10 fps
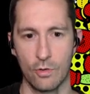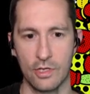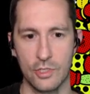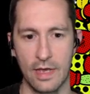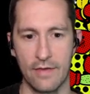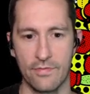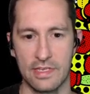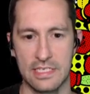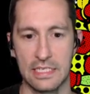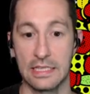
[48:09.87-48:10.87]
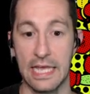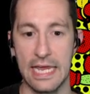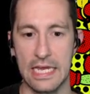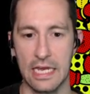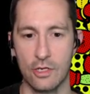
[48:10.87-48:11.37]
You also have this
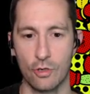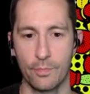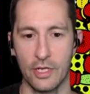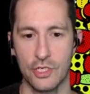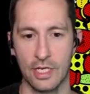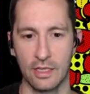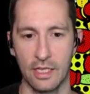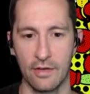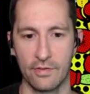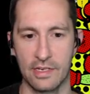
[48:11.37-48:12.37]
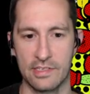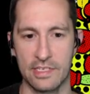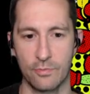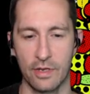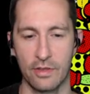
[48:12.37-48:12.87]
delay in your punching glove because
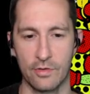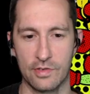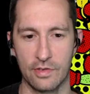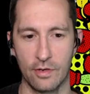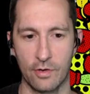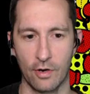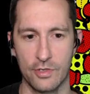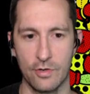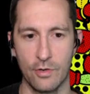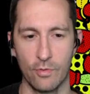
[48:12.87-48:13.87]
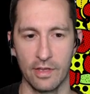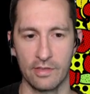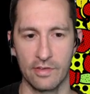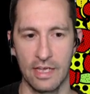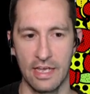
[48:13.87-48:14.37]
it's one of those, you know, cartoony
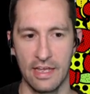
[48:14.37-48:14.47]
ones.